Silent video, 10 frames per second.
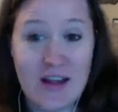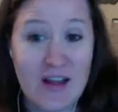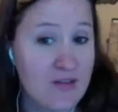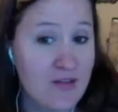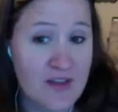And
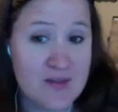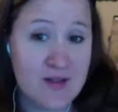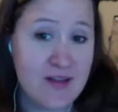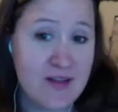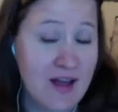try out
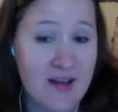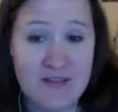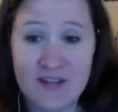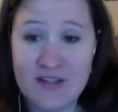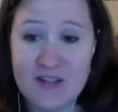Facebook
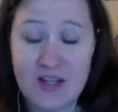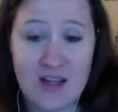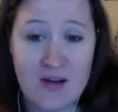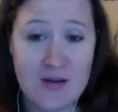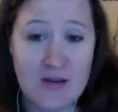Live and
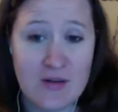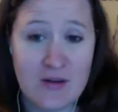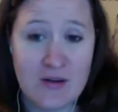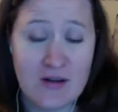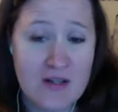check out
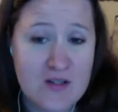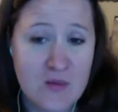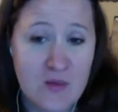your.